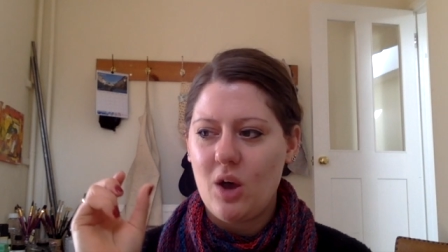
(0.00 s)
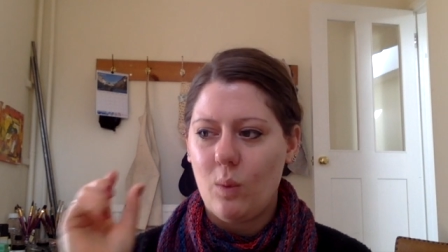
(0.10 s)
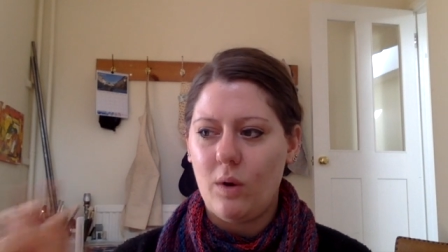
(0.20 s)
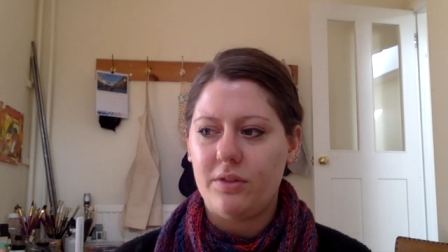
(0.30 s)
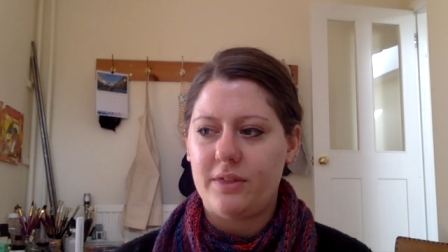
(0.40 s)

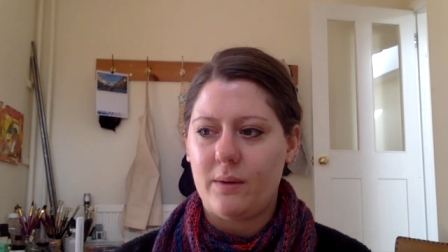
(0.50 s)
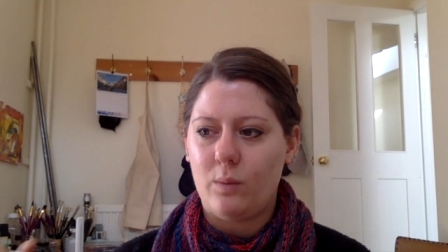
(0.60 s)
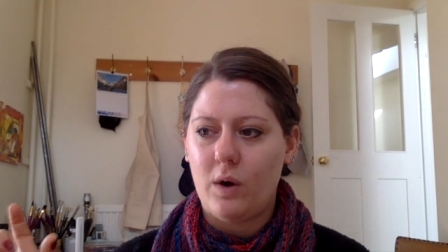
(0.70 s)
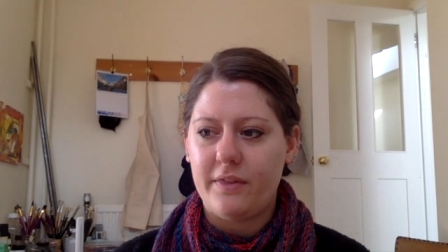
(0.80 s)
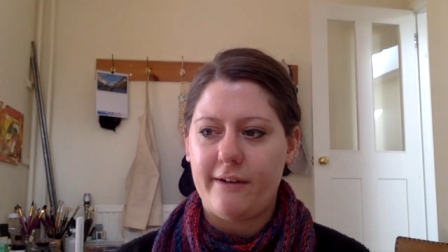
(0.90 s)
what
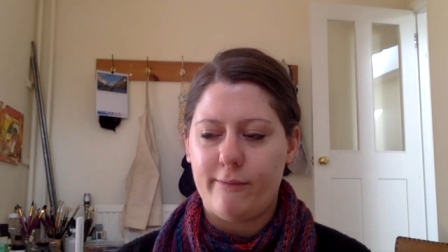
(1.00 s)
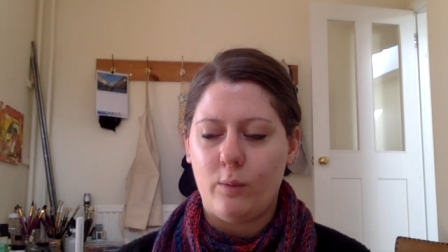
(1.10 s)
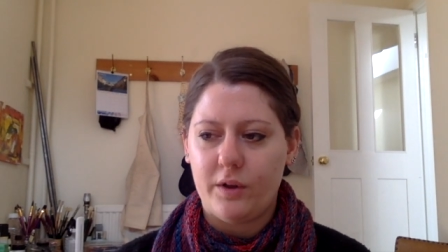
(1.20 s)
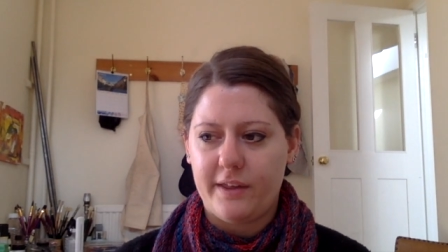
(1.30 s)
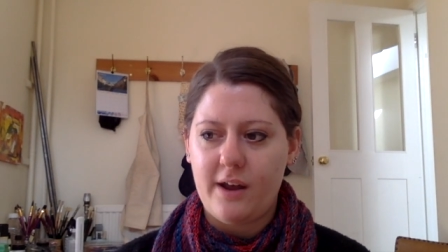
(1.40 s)
what they
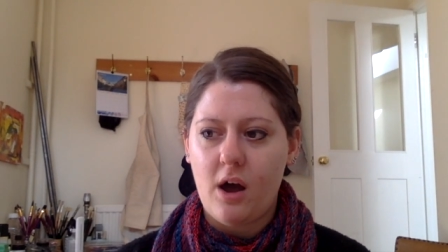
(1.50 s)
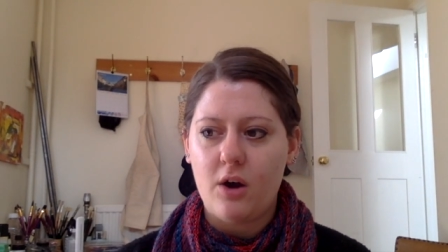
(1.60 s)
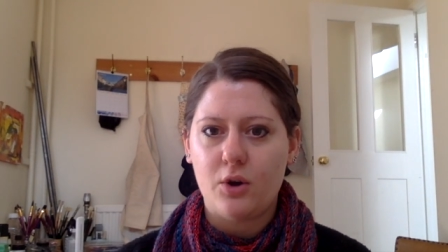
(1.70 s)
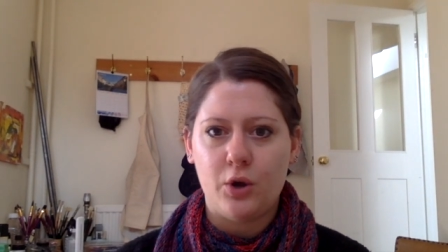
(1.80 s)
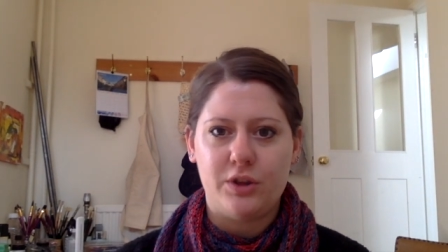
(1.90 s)
what they
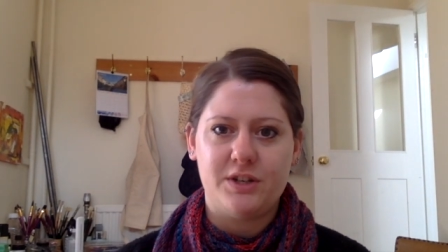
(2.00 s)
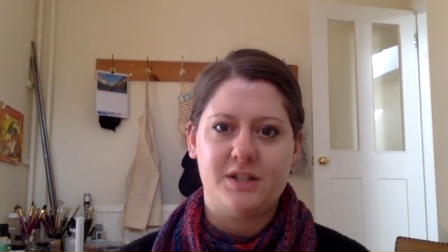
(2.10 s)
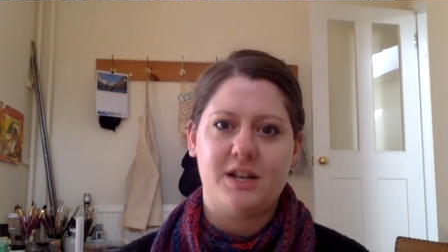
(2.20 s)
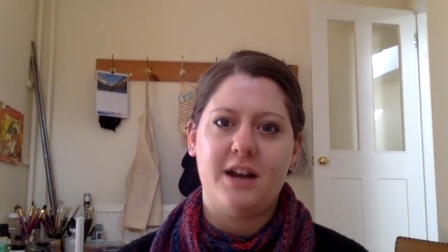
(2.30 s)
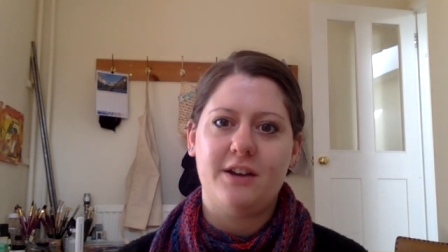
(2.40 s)
are who the
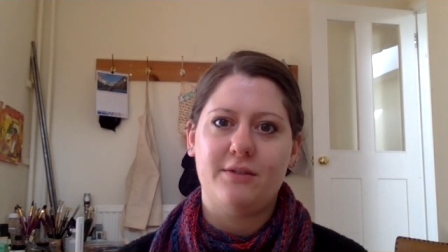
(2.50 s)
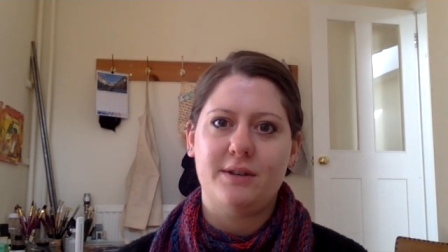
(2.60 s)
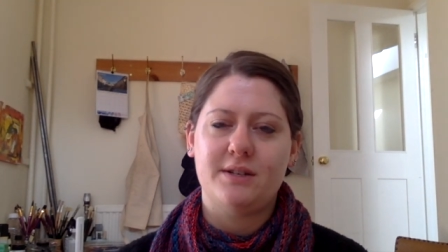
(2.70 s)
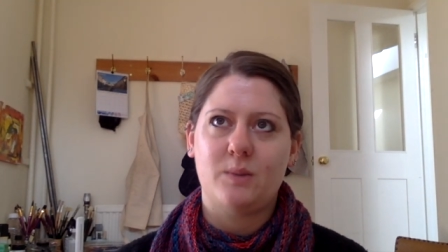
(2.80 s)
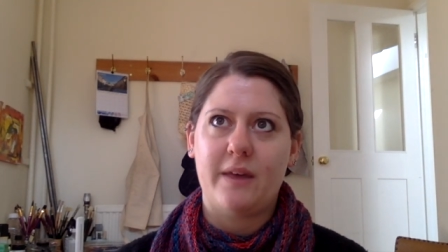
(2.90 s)
designer
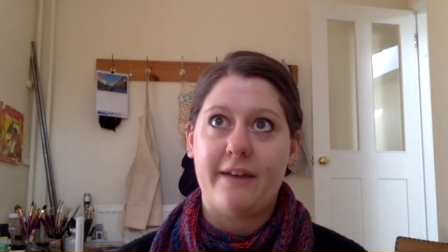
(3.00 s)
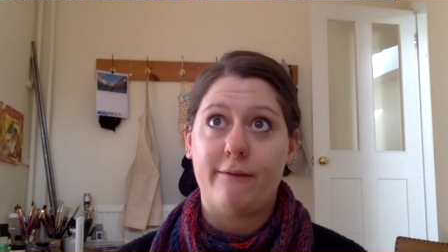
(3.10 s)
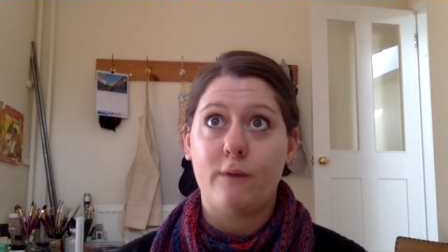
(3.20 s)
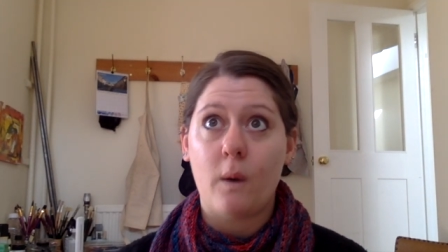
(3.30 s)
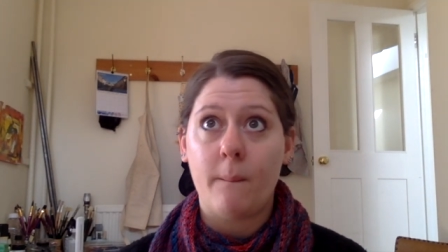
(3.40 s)
is where they're
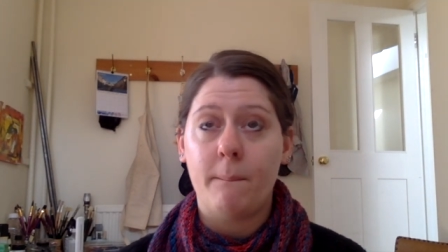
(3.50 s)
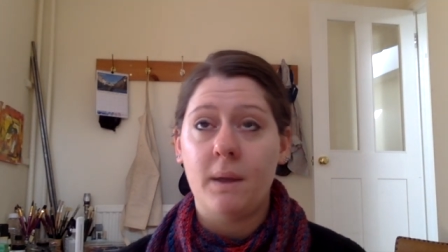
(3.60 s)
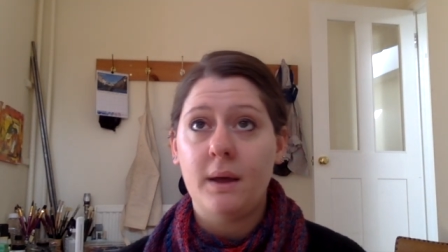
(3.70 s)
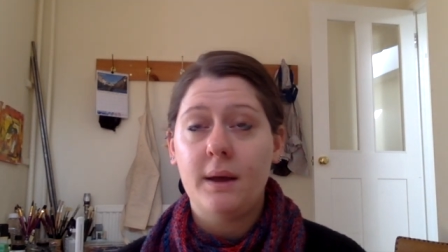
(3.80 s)
from